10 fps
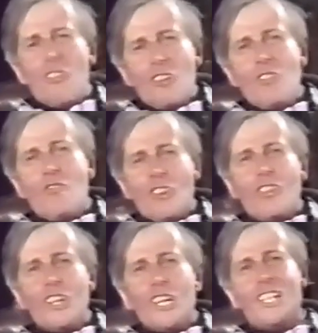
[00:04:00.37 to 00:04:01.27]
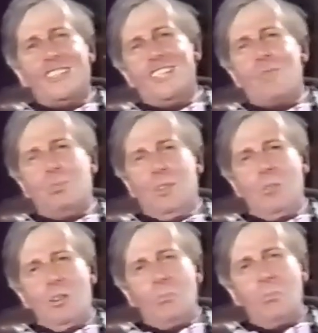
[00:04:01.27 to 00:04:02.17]
Very, very
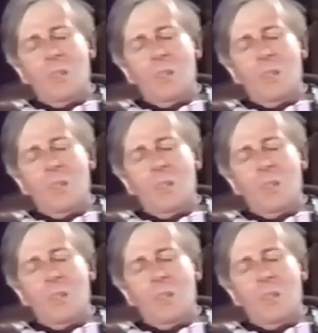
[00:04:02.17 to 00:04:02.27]
acceptable.